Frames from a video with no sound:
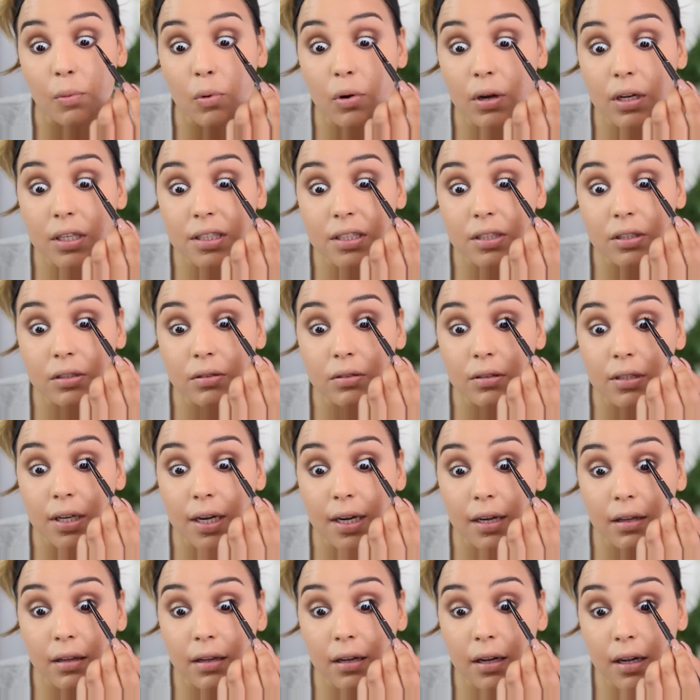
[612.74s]
I'm going to
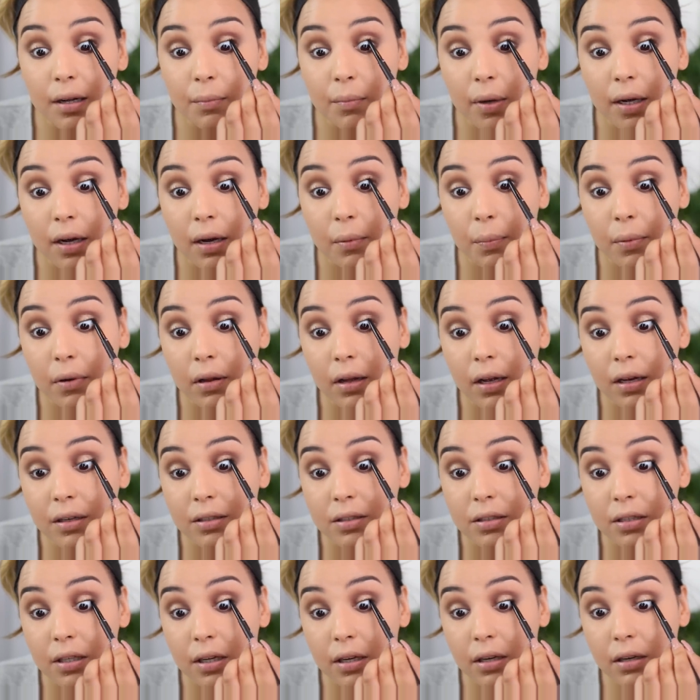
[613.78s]
tightline my upper
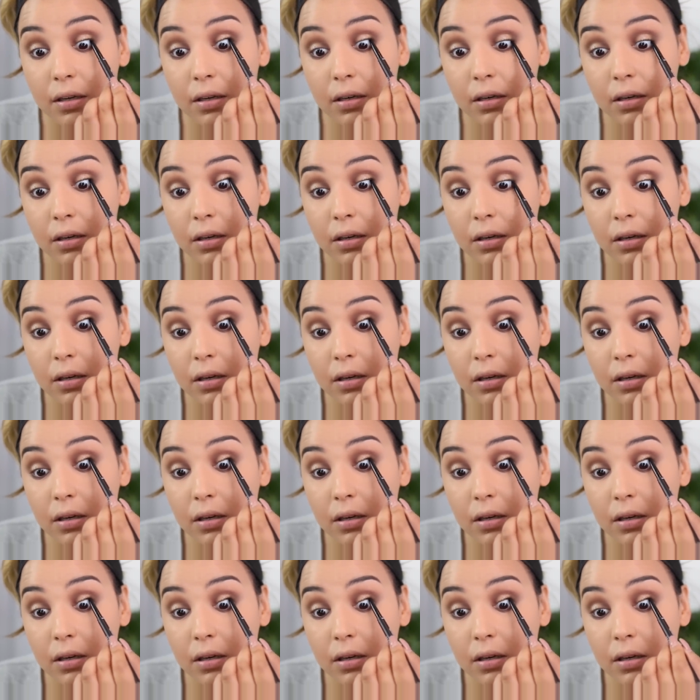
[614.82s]
lash line.